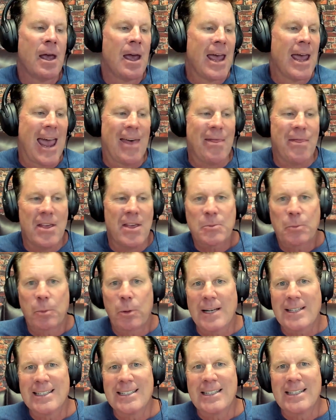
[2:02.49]
And this
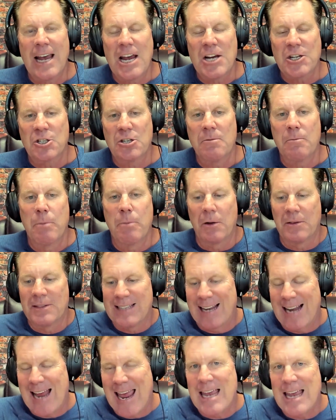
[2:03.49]
presentation, both
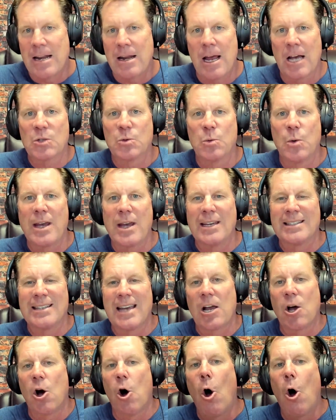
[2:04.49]
today and next week, is a
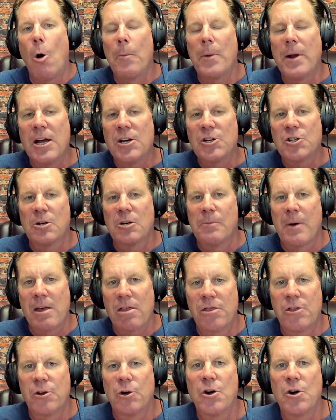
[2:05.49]
culmination of my
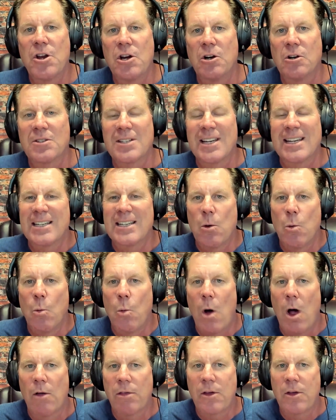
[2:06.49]
30 years as a
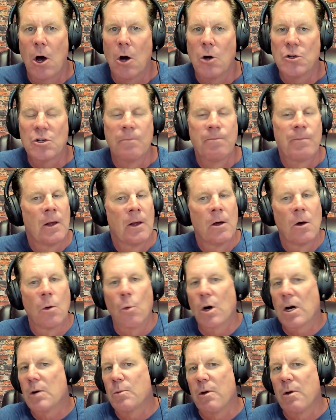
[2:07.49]
wealth coach,
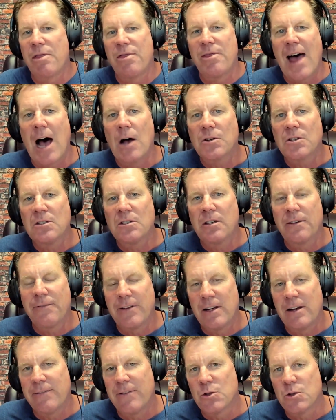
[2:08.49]
working with thousands of
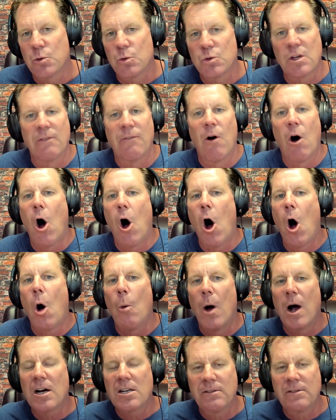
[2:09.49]
individuals of all
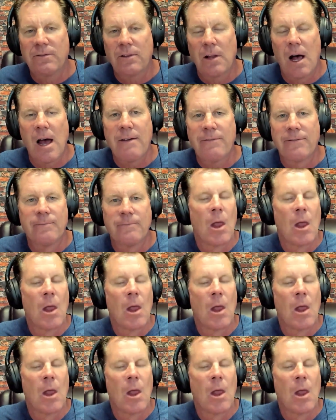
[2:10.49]
walks of life,